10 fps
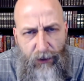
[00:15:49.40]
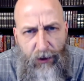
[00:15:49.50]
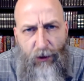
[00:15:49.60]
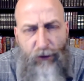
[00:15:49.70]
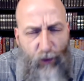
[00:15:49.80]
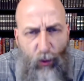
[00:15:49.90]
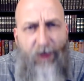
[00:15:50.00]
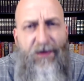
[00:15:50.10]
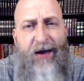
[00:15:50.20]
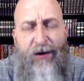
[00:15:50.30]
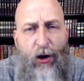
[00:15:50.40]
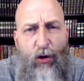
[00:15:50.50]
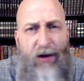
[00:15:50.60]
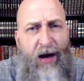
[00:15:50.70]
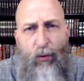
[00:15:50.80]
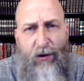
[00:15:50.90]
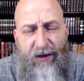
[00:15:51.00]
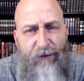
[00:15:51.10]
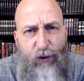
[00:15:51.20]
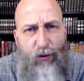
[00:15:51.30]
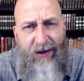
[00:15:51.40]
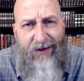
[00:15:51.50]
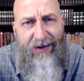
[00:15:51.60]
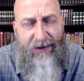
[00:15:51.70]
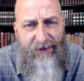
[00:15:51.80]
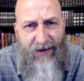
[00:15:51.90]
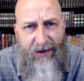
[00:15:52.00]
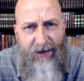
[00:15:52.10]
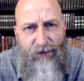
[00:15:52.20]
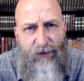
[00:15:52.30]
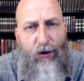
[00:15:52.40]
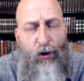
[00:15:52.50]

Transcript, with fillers: So on that note, I will leave you in His hands